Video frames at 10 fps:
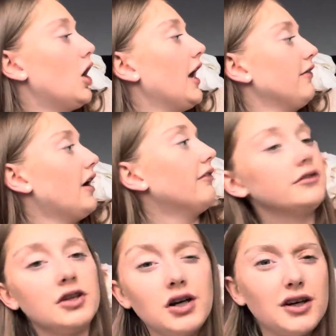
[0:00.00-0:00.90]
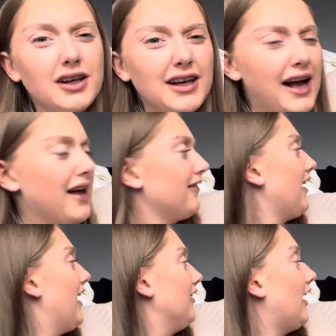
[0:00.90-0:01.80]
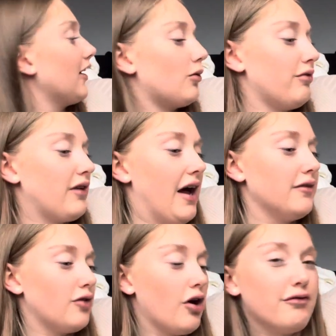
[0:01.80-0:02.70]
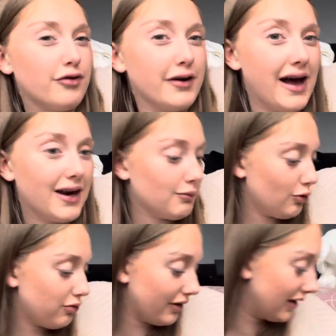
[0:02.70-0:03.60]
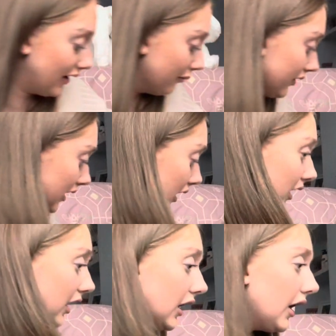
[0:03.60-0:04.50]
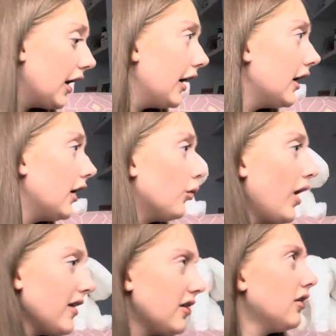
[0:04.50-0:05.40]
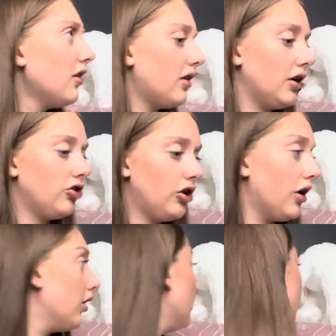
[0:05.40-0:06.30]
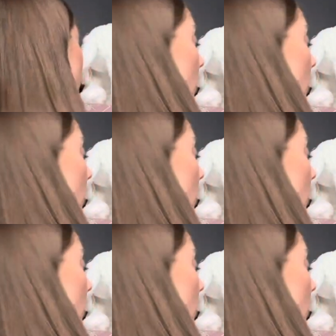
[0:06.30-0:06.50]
If you haven't can't tell, like, we've kind of gone for an animal theme. Where's the other thing she got us?